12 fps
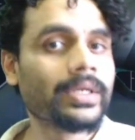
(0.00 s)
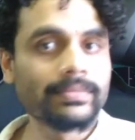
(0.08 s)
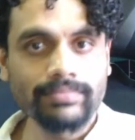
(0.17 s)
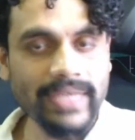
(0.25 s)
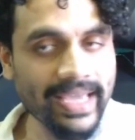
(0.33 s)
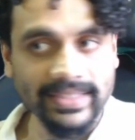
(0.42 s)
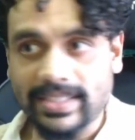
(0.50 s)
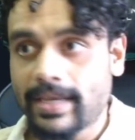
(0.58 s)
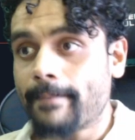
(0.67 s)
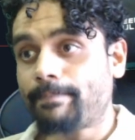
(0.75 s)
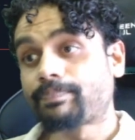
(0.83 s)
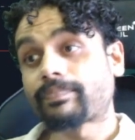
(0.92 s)
case.
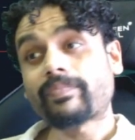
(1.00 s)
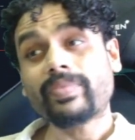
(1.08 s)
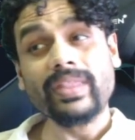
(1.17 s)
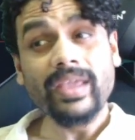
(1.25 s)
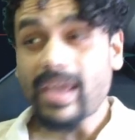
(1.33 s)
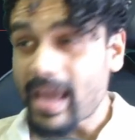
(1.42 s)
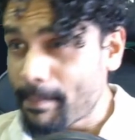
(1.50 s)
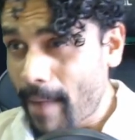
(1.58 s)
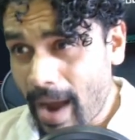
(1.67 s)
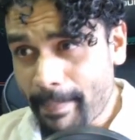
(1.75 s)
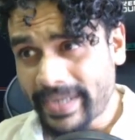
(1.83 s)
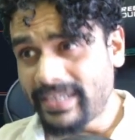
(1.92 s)
In
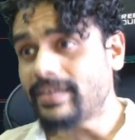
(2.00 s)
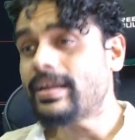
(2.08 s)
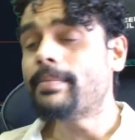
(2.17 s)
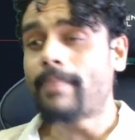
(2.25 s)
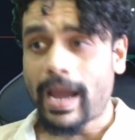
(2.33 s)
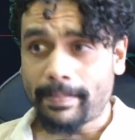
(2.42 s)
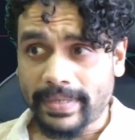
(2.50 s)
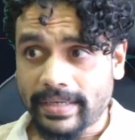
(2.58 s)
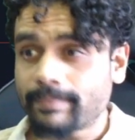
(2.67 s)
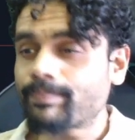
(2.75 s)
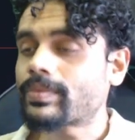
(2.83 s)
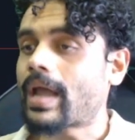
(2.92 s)
my
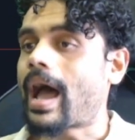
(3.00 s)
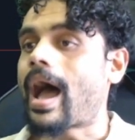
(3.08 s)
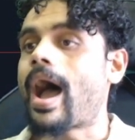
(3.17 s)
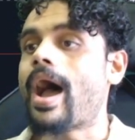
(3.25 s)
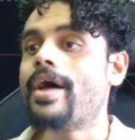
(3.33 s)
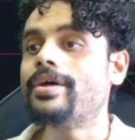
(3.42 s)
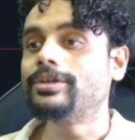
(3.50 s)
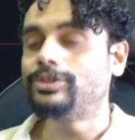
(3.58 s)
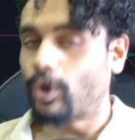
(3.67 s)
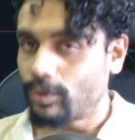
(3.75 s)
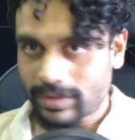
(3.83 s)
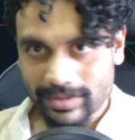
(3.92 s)
opinion,
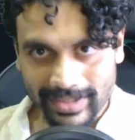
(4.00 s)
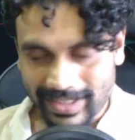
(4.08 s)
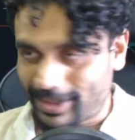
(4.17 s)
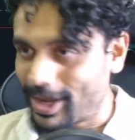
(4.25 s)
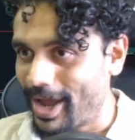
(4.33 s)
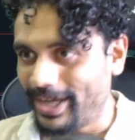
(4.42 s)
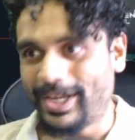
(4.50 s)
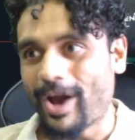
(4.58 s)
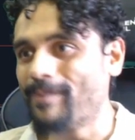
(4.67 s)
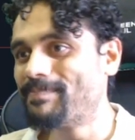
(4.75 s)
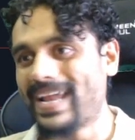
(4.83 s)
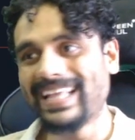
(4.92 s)

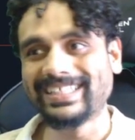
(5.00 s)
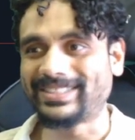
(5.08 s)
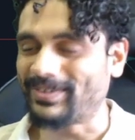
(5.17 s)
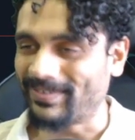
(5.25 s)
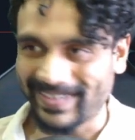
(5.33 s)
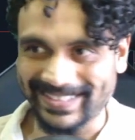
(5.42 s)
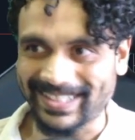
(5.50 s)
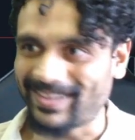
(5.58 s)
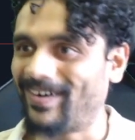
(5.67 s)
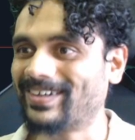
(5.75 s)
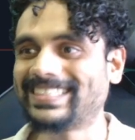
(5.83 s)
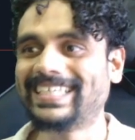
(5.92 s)
don't play this towards the
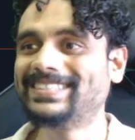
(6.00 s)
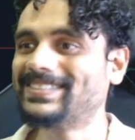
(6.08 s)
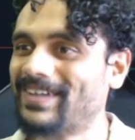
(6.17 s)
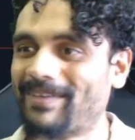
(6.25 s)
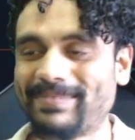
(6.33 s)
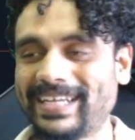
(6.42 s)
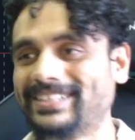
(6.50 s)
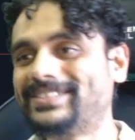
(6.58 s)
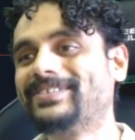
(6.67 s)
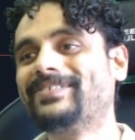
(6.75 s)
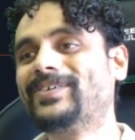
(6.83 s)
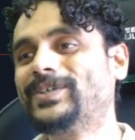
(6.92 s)
long side. Do not play this
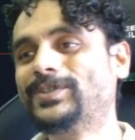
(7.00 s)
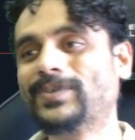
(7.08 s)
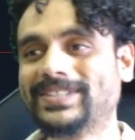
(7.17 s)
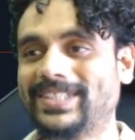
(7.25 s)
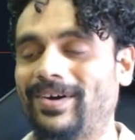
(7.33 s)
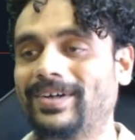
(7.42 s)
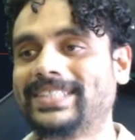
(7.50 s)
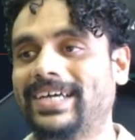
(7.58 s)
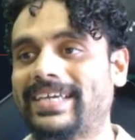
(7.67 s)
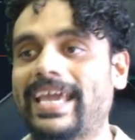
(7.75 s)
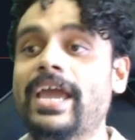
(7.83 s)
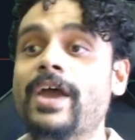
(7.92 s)
towards the long side.
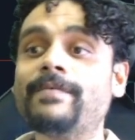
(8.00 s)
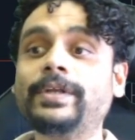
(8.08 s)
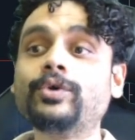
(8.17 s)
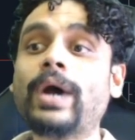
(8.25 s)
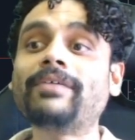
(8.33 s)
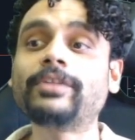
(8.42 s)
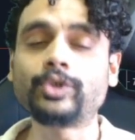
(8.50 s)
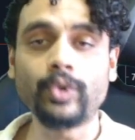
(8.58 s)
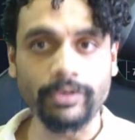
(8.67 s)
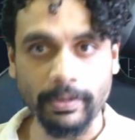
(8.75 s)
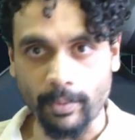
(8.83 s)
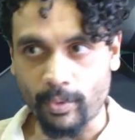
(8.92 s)
Okay, we do have the
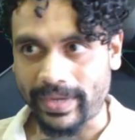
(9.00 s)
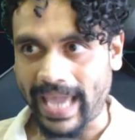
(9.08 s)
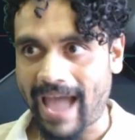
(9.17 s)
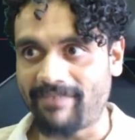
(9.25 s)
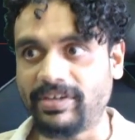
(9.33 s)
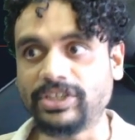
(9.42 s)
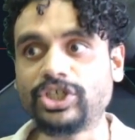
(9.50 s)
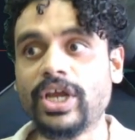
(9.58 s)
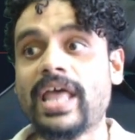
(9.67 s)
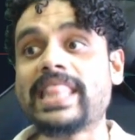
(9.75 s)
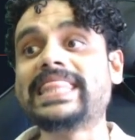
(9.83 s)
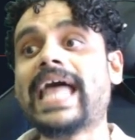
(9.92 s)
200 moving average
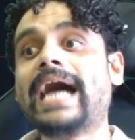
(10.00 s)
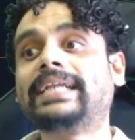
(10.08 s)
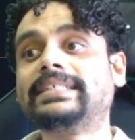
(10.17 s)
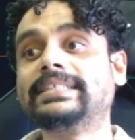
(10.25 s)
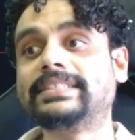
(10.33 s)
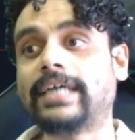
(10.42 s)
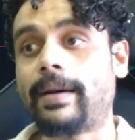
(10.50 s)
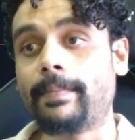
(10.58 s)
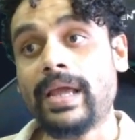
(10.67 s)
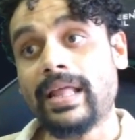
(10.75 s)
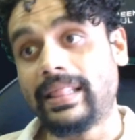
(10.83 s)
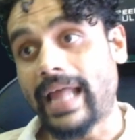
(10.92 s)
that is
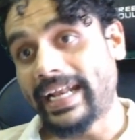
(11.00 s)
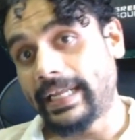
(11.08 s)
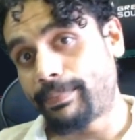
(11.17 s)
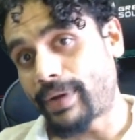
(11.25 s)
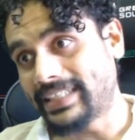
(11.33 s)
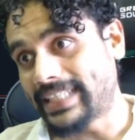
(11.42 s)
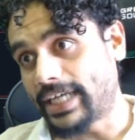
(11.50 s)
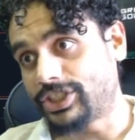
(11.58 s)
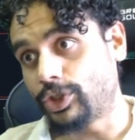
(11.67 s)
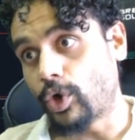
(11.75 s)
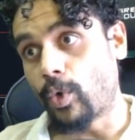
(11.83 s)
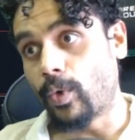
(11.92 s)
lining price
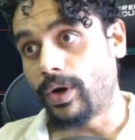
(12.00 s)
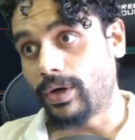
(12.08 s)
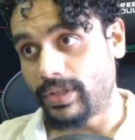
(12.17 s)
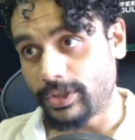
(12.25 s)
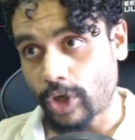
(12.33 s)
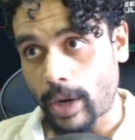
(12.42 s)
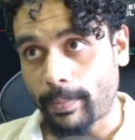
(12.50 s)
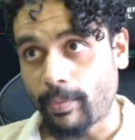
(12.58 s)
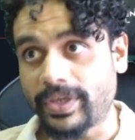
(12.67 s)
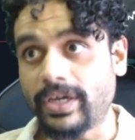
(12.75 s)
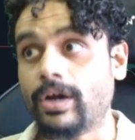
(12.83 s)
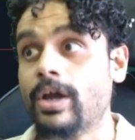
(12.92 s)
action over the top over
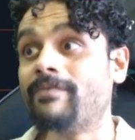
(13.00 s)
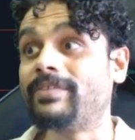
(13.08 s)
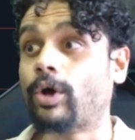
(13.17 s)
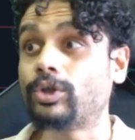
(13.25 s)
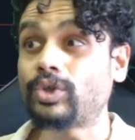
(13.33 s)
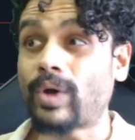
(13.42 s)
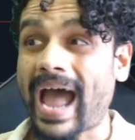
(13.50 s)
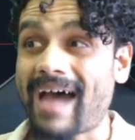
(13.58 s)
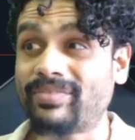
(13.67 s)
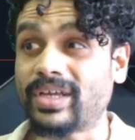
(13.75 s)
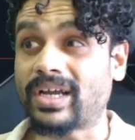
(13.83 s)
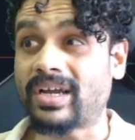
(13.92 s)
here. We also
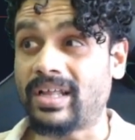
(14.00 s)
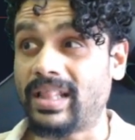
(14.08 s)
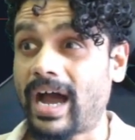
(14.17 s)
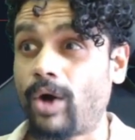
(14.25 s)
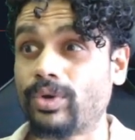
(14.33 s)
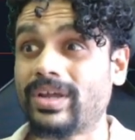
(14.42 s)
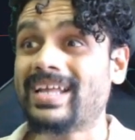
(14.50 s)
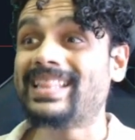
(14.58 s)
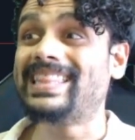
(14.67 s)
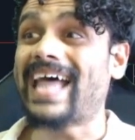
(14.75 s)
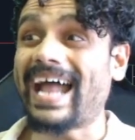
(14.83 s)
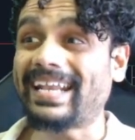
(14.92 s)
have the cloud
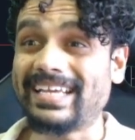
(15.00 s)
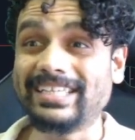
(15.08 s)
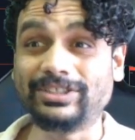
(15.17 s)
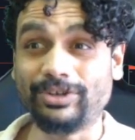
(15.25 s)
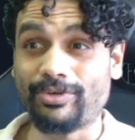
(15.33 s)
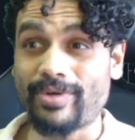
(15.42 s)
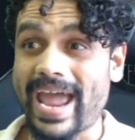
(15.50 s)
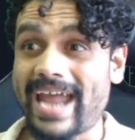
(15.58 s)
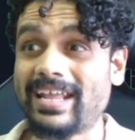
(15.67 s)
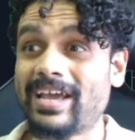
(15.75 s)
that is red.